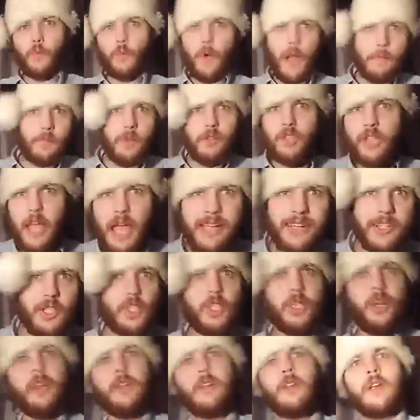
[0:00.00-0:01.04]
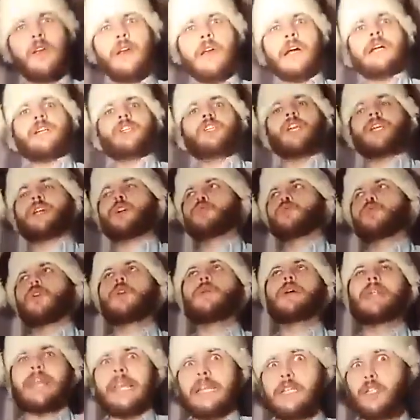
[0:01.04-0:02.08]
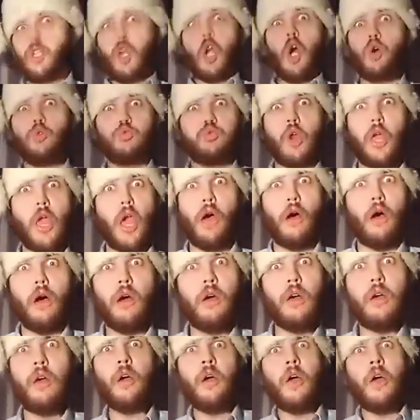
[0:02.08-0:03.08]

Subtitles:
reputation. She could ruin his career.